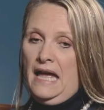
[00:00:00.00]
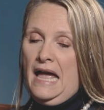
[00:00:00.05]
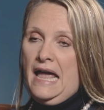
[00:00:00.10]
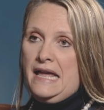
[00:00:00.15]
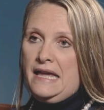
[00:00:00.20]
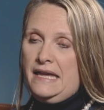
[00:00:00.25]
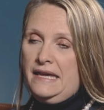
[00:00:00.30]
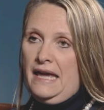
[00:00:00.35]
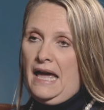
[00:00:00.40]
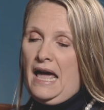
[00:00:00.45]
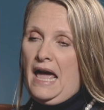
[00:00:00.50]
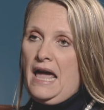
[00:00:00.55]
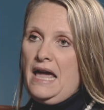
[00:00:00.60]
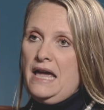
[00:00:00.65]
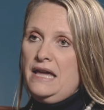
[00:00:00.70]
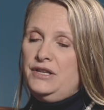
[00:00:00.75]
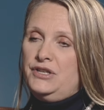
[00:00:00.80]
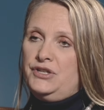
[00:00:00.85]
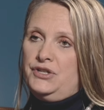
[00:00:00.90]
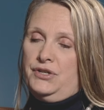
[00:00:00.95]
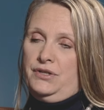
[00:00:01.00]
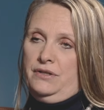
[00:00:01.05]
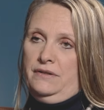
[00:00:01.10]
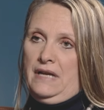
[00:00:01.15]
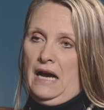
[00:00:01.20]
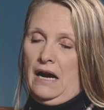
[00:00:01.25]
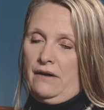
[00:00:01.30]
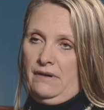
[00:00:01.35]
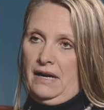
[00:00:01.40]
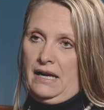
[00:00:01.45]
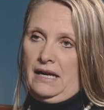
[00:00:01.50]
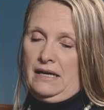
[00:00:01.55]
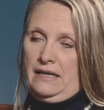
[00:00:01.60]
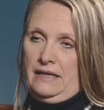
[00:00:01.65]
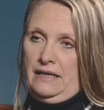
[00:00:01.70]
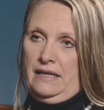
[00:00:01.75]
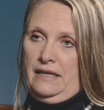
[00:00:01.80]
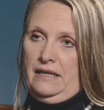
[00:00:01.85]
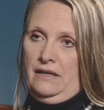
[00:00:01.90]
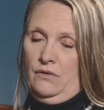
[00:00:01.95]
engage
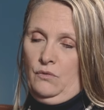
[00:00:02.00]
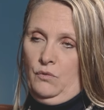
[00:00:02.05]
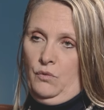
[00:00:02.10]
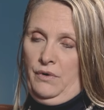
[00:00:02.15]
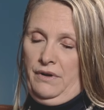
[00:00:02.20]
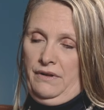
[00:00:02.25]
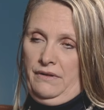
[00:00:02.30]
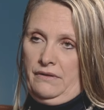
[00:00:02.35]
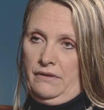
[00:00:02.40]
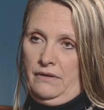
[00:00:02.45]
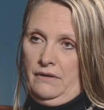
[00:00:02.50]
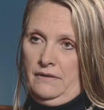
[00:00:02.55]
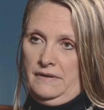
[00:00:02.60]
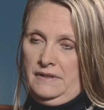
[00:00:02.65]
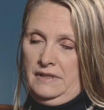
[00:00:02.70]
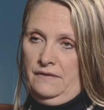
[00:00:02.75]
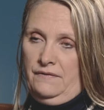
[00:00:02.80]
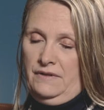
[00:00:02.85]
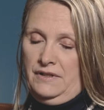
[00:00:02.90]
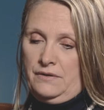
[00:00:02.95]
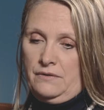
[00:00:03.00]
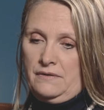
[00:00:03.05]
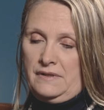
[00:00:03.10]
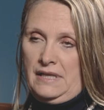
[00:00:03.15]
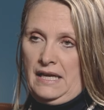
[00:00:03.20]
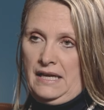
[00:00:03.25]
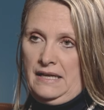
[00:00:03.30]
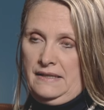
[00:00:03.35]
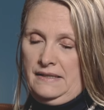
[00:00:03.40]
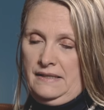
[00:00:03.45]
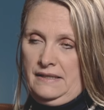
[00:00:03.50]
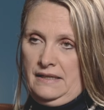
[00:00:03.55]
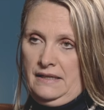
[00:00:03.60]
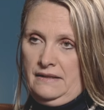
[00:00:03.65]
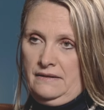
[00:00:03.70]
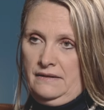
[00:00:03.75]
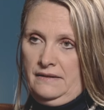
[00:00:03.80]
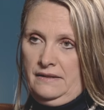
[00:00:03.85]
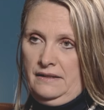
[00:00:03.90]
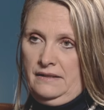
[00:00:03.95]
directly with civil society
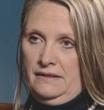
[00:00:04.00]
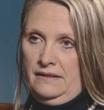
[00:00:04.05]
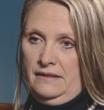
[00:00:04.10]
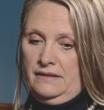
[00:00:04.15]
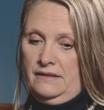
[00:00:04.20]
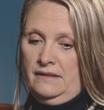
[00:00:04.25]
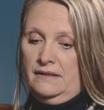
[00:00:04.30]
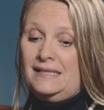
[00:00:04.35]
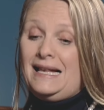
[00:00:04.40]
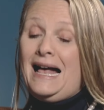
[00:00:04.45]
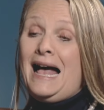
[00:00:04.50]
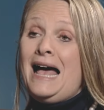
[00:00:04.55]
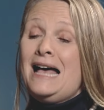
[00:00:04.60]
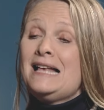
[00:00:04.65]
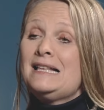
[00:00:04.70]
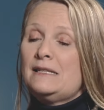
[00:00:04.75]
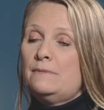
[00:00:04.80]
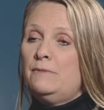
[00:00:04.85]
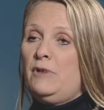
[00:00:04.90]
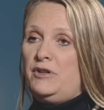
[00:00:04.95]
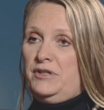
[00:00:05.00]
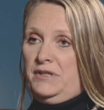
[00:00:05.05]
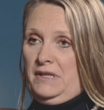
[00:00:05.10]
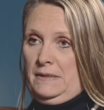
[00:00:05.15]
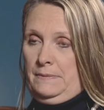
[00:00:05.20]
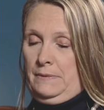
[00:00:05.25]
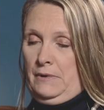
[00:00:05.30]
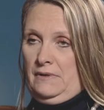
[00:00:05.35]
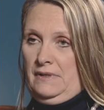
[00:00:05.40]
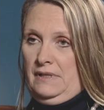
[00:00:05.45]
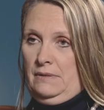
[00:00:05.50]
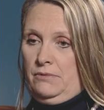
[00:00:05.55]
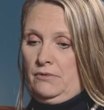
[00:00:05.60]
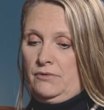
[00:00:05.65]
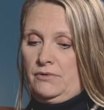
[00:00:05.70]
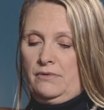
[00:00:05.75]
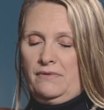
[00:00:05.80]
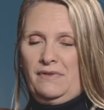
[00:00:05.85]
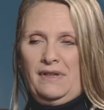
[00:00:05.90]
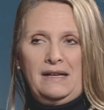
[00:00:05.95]
and the citizens as much as possible.
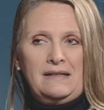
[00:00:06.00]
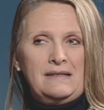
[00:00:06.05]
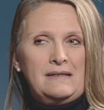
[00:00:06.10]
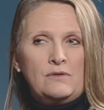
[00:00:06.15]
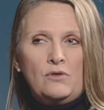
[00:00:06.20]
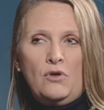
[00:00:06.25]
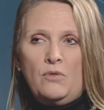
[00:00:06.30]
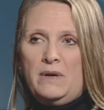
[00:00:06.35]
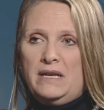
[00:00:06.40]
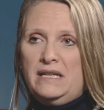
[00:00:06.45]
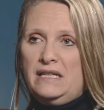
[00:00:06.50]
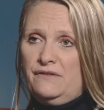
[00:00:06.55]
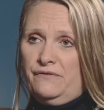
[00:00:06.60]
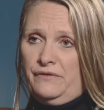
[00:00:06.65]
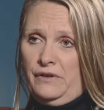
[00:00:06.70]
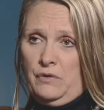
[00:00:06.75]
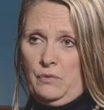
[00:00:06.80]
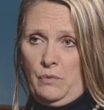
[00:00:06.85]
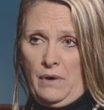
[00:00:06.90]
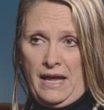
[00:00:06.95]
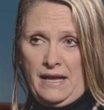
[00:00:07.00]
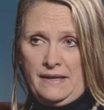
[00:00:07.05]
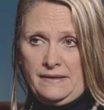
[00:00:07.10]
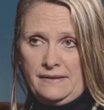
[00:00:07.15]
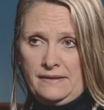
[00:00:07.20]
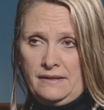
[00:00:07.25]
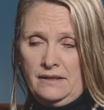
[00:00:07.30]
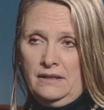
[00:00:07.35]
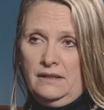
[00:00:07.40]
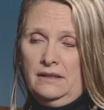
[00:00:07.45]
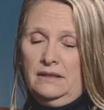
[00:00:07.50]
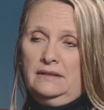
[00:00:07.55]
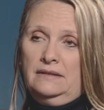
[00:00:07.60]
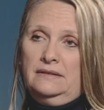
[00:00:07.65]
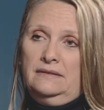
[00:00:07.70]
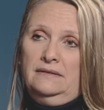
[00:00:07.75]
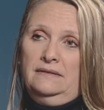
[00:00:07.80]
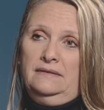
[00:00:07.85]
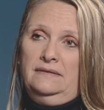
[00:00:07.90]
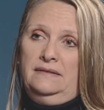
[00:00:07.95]
So there are so many different ways
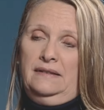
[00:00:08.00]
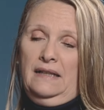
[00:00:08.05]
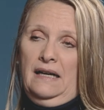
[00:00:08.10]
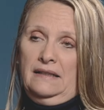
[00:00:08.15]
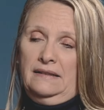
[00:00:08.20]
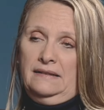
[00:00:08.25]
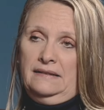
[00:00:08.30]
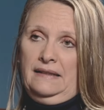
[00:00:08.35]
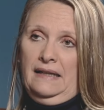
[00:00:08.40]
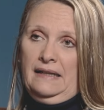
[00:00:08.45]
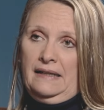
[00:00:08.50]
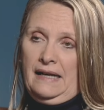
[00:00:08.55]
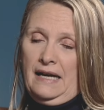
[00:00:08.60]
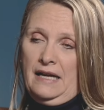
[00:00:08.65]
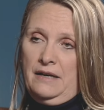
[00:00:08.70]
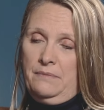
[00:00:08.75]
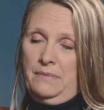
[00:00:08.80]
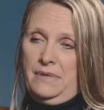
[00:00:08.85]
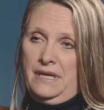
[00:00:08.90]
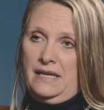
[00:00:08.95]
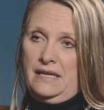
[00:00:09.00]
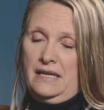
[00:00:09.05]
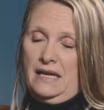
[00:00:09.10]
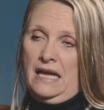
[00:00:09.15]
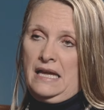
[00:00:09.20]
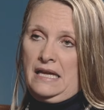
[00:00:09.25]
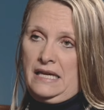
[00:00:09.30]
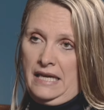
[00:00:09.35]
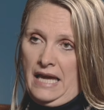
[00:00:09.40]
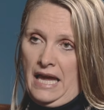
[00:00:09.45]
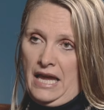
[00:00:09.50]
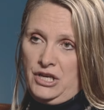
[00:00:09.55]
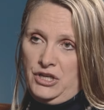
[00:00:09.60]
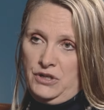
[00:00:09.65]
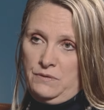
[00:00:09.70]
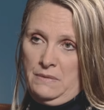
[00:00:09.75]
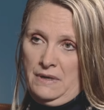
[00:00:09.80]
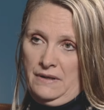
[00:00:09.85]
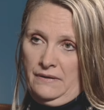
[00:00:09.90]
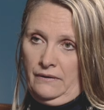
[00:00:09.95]
that there can be
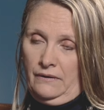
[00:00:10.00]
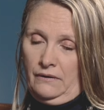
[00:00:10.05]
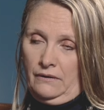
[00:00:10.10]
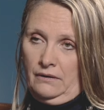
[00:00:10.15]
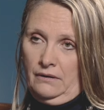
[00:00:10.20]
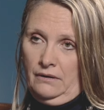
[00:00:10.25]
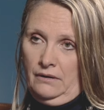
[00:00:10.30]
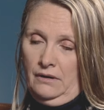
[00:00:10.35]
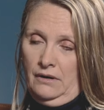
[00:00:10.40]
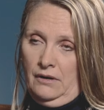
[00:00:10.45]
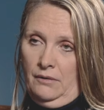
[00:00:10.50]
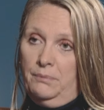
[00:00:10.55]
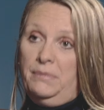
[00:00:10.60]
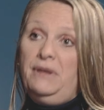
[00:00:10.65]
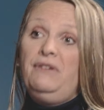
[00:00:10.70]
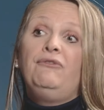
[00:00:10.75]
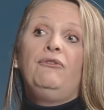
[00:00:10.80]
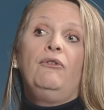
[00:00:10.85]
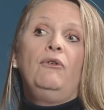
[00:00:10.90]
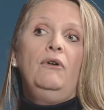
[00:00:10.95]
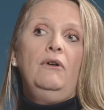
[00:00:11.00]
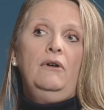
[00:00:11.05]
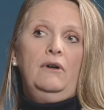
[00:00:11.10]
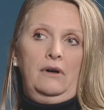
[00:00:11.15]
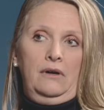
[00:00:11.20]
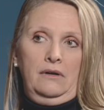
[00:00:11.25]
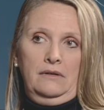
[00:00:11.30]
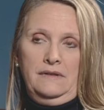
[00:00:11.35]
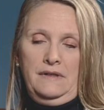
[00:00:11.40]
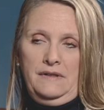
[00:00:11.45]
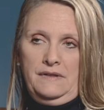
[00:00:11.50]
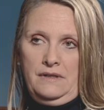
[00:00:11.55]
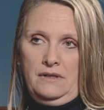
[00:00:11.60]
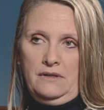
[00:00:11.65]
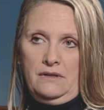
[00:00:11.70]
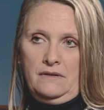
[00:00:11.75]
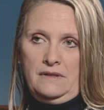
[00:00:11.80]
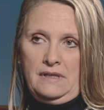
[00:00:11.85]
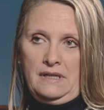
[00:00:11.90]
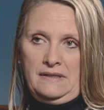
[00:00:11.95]
engagement before
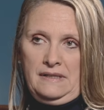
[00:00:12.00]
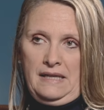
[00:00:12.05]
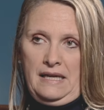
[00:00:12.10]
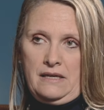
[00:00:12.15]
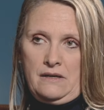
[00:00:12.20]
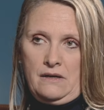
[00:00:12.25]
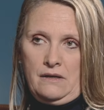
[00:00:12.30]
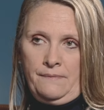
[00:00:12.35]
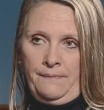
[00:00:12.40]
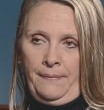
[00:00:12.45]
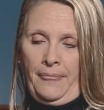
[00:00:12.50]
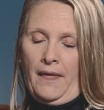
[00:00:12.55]
decisions are taken.